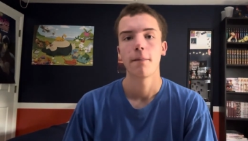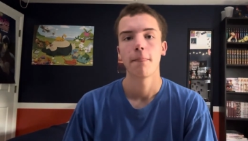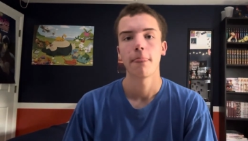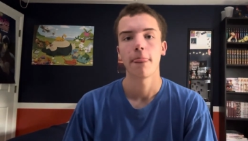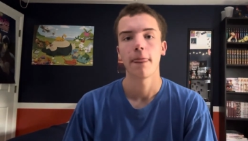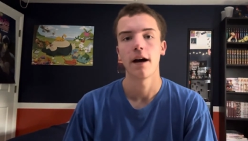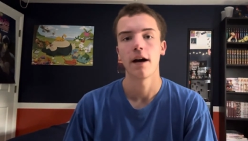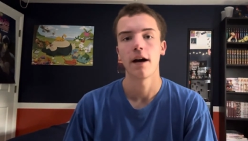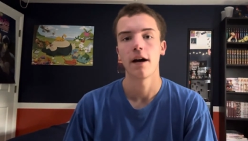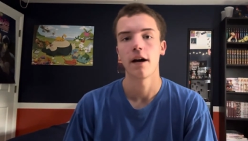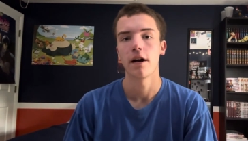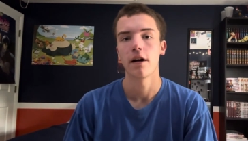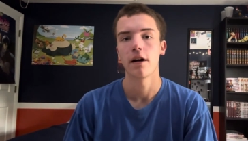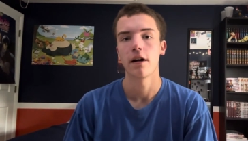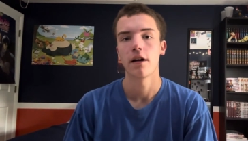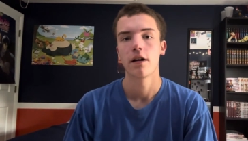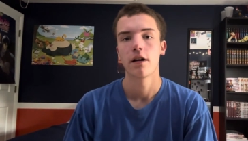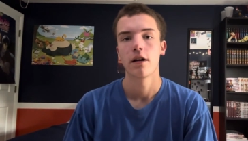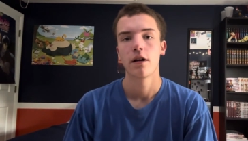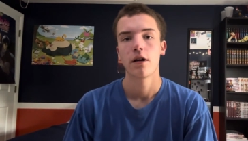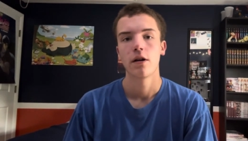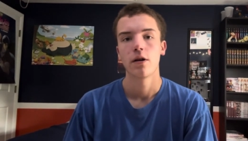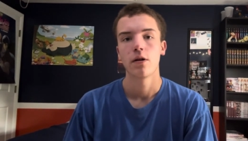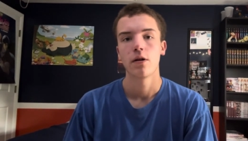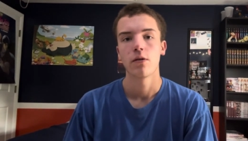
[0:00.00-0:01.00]
uh,
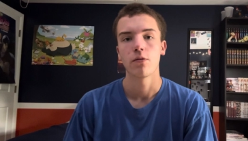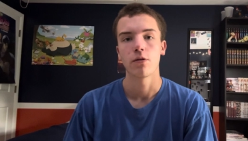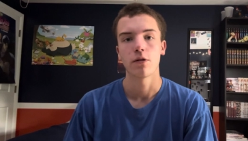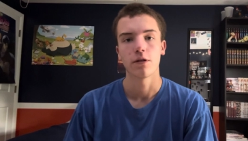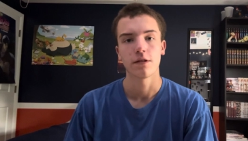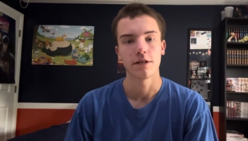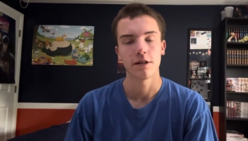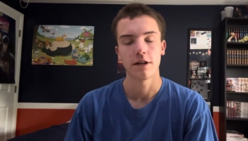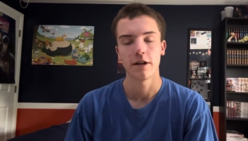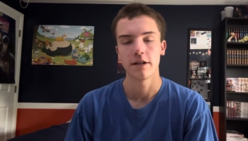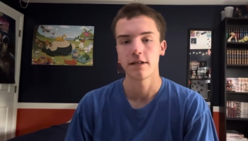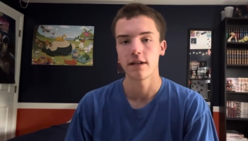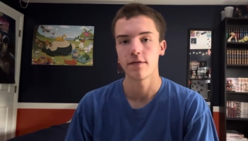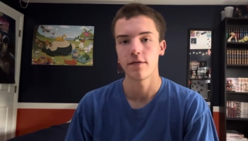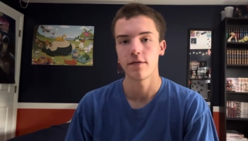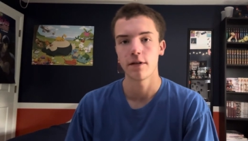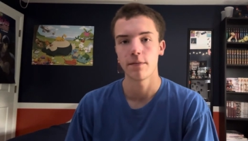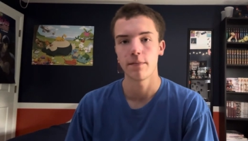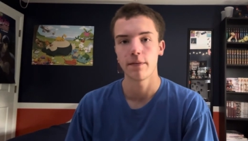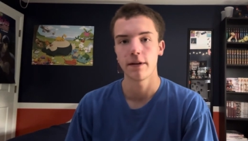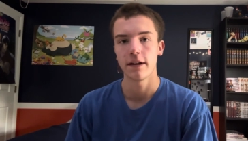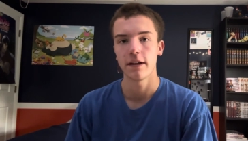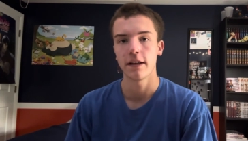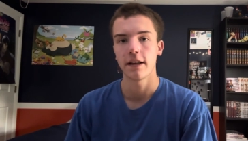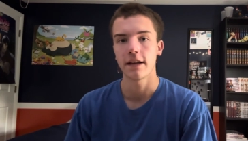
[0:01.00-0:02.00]
World Series
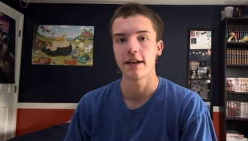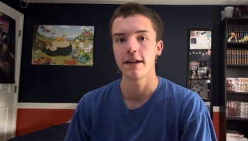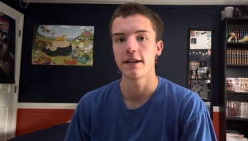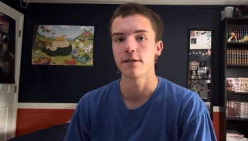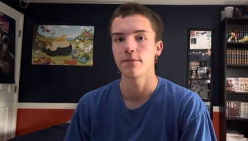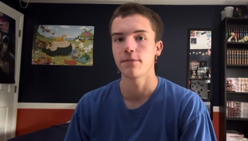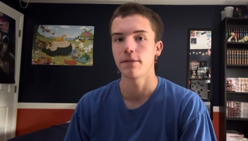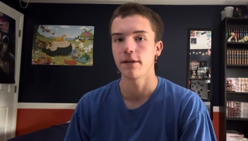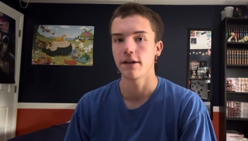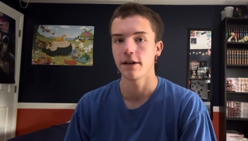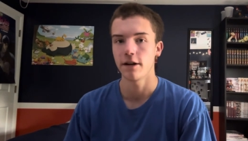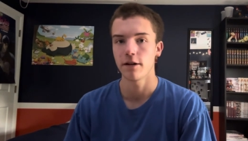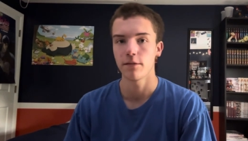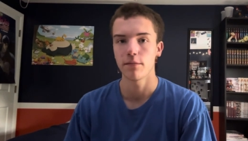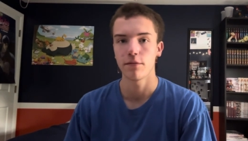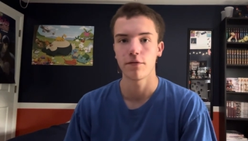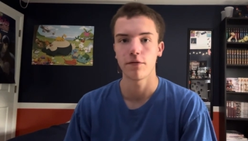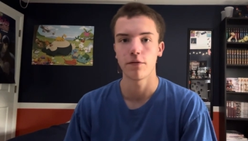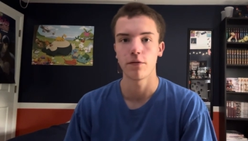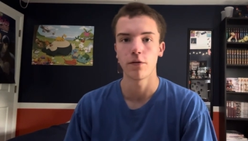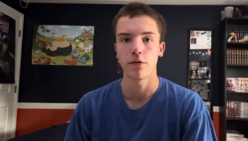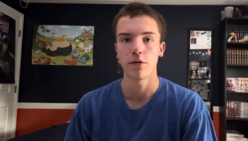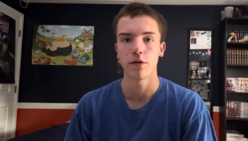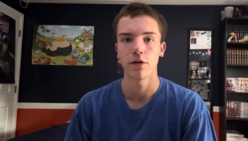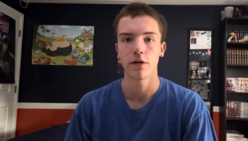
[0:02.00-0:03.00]
MVP. Like he's been here
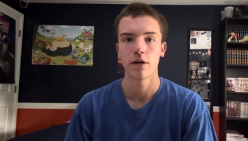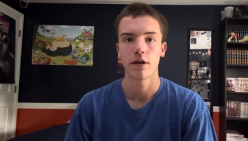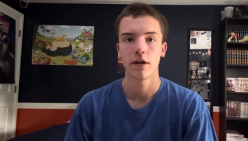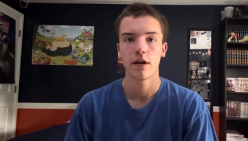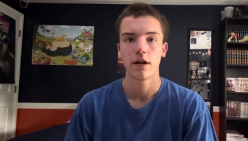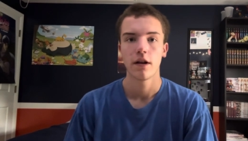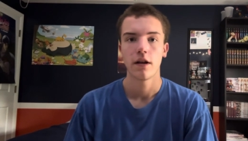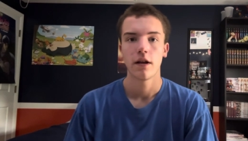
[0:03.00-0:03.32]
before.